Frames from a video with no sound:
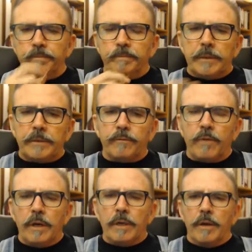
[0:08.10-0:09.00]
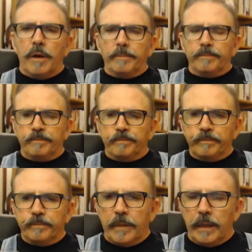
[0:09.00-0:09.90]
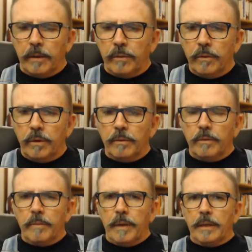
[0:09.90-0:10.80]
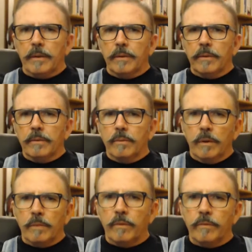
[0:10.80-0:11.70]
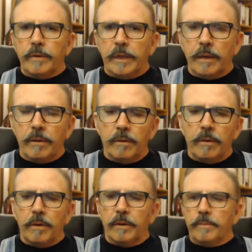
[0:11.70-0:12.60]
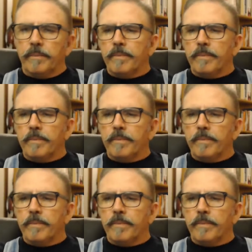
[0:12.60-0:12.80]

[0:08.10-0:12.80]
It's Friday night, and I thought I would make one more video on